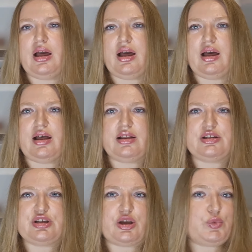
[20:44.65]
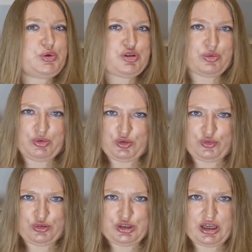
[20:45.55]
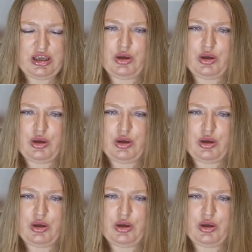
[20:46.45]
And I wish you a beautiful day.